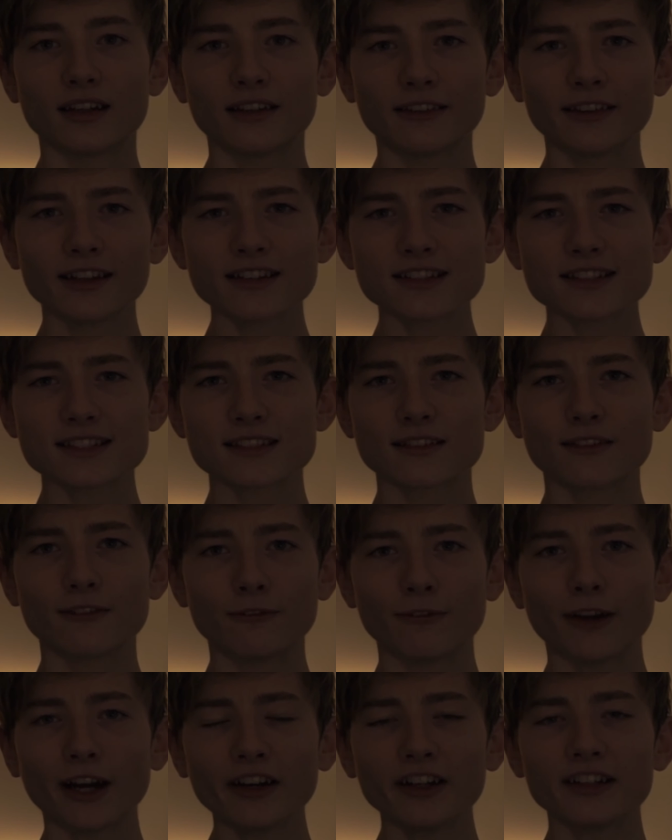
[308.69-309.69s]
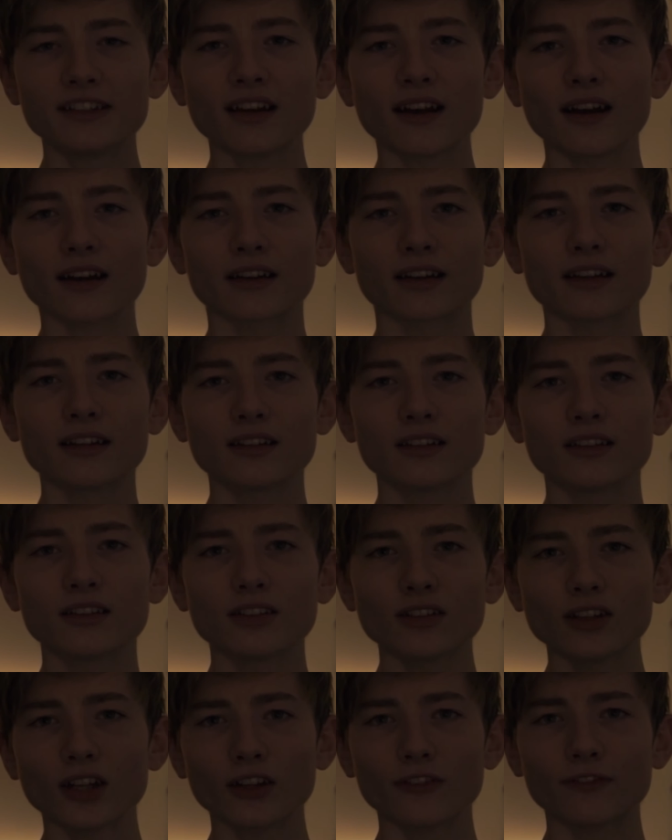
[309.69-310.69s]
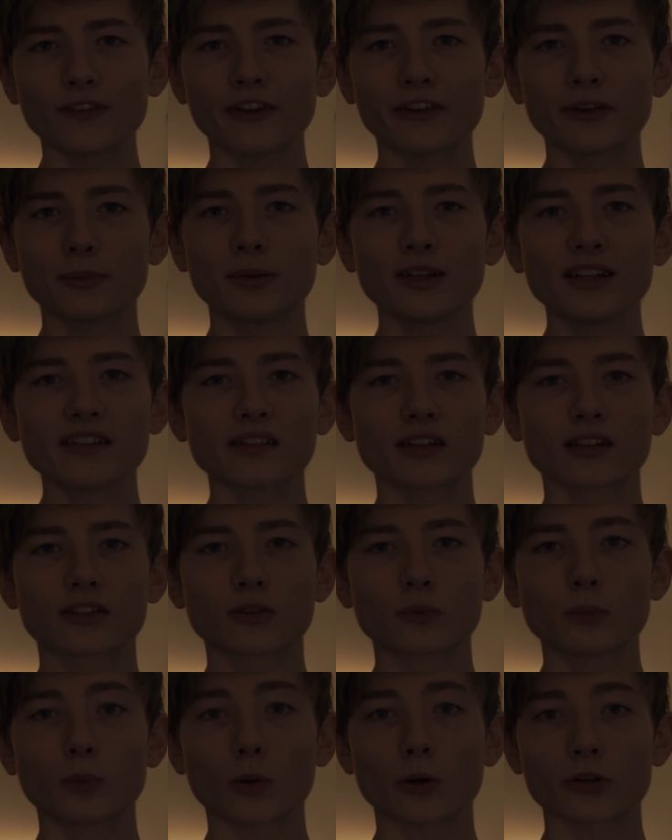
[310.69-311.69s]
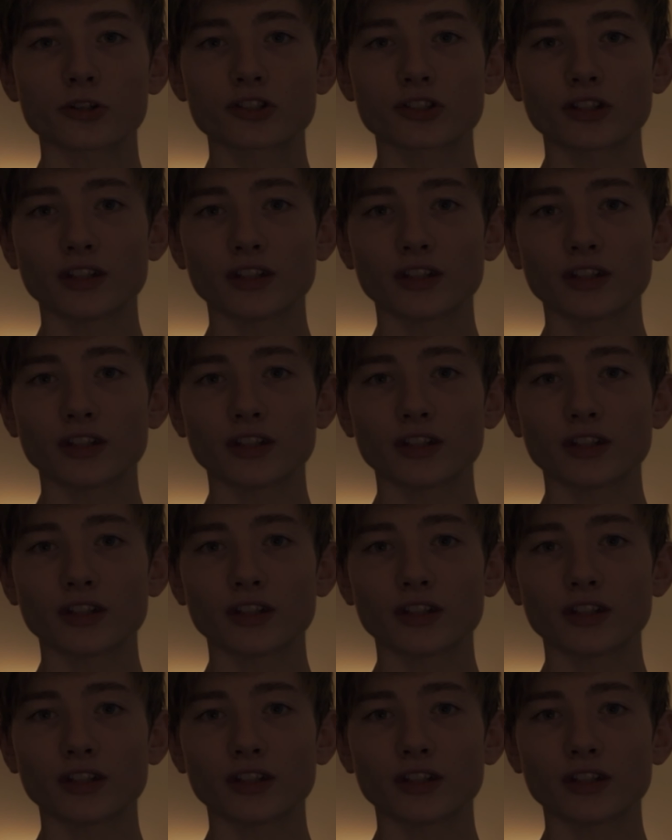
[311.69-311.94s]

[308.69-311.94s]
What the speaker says: That's very dark and not very pleasing to watch,